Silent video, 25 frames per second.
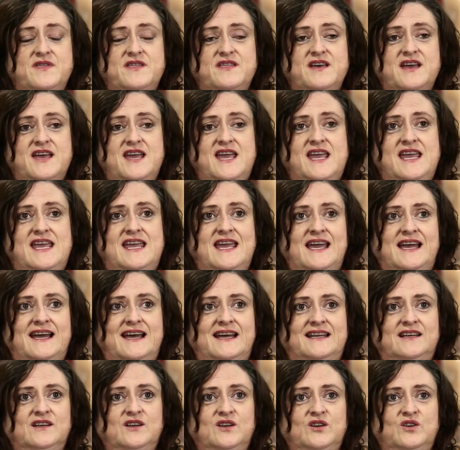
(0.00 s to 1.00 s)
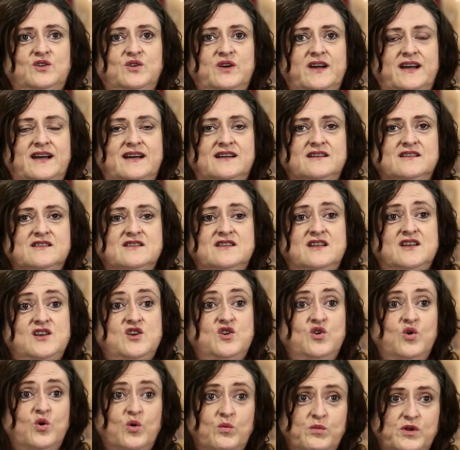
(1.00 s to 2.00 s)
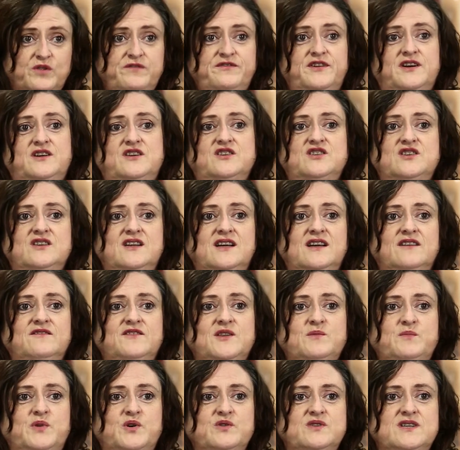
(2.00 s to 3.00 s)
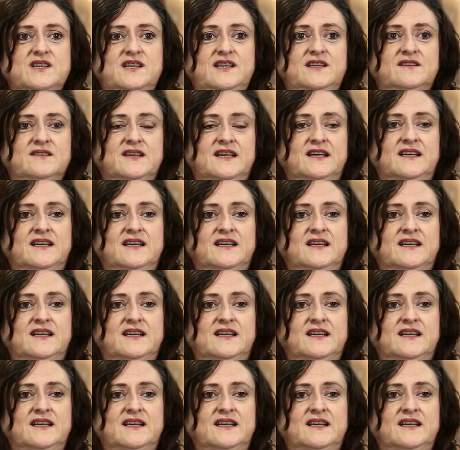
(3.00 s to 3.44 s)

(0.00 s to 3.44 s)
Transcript: They can look at the normal functioning of the body